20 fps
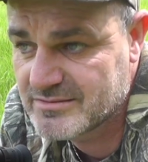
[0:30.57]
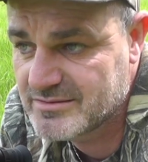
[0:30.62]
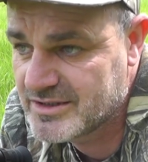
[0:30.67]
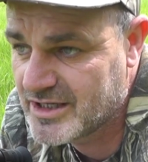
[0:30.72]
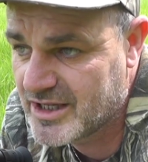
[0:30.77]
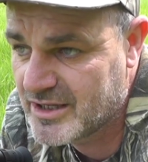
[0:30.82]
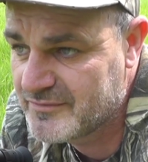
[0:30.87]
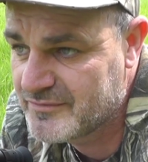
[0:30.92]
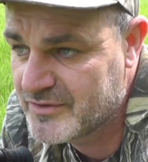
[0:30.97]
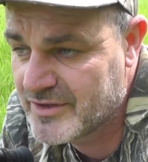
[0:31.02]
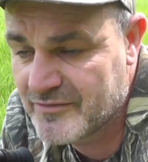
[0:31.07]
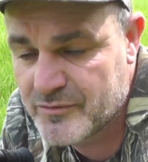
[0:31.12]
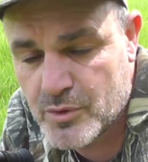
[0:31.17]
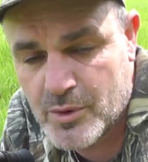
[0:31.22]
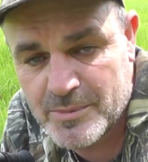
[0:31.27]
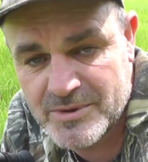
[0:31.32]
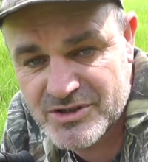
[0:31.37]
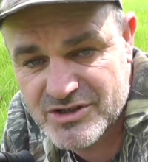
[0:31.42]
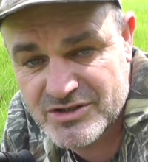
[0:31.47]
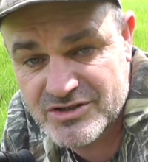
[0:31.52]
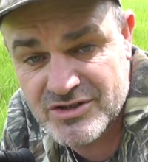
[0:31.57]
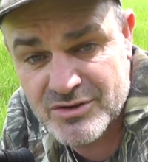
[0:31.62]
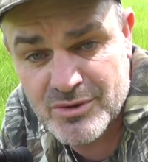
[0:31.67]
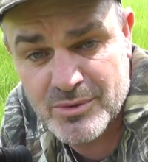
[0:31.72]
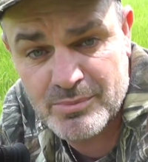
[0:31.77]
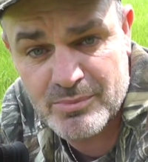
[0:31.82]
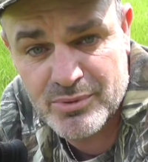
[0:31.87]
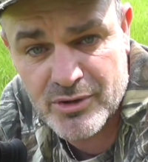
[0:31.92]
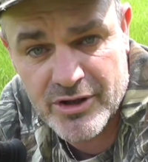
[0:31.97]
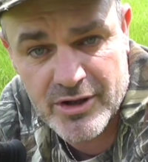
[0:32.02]
you know, if you ever want me to do a
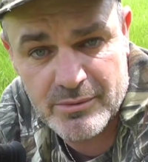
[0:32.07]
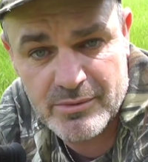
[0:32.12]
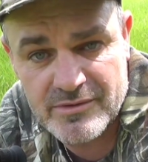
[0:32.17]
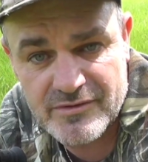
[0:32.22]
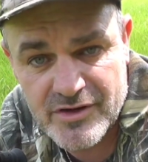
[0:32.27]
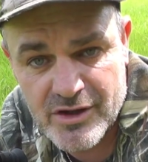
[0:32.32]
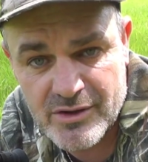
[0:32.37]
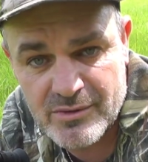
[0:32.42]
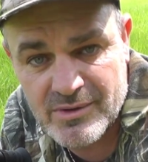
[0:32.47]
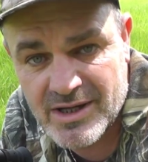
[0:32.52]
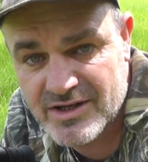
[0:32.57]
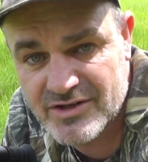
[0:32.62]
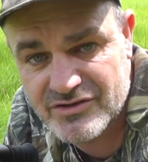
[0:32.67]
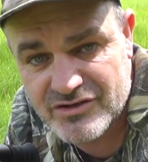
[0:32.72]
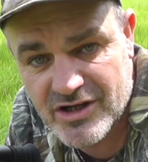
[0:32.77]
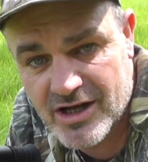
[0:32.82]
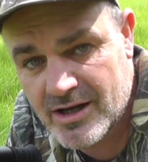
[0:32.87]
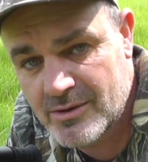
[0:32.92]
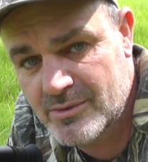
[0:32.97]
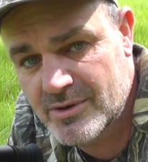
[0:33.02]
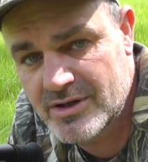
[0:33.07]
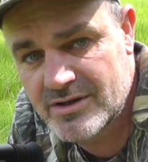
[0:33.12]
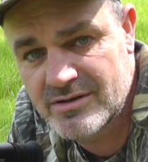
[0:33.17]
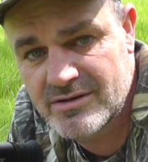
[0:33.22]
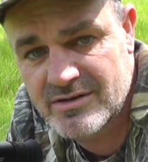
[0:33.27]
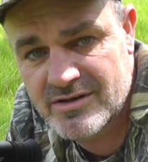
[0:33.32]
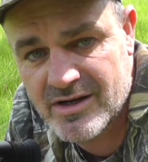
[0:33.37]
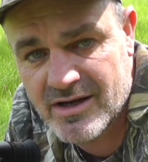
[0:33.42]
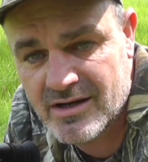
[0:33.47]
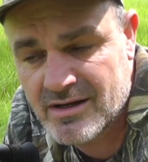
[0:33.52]
product review, let us know,
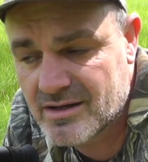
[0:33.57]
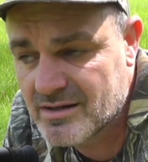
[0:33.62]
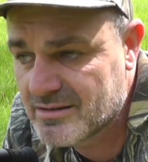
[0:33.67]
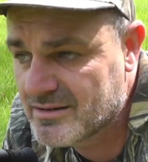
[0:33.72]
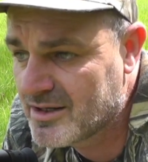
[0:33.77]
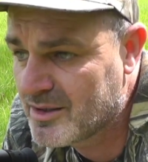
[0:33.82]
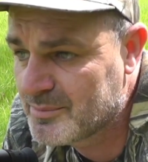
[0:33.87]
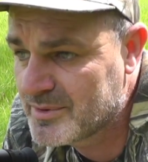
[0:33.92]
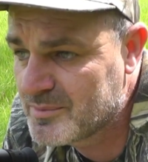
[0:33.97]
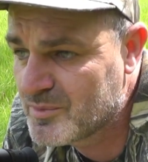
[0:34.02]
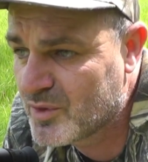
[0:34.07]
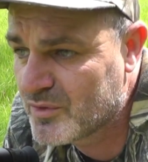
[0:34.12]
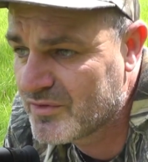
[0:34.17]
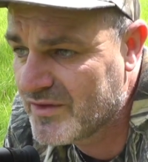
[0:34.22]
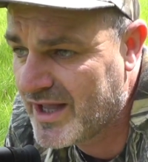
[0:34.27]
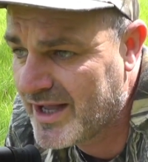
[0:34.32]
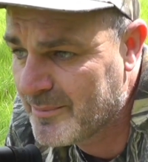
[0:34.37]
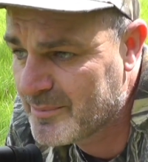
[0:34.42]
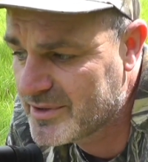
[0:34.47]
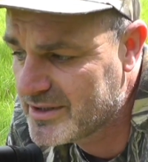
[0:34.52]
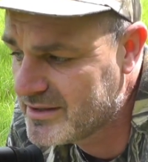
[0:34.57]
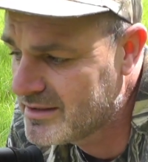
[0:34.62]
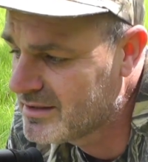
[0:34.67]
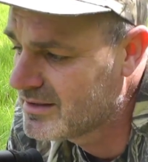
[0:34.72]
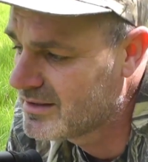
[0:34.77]
and I'll be more than happy.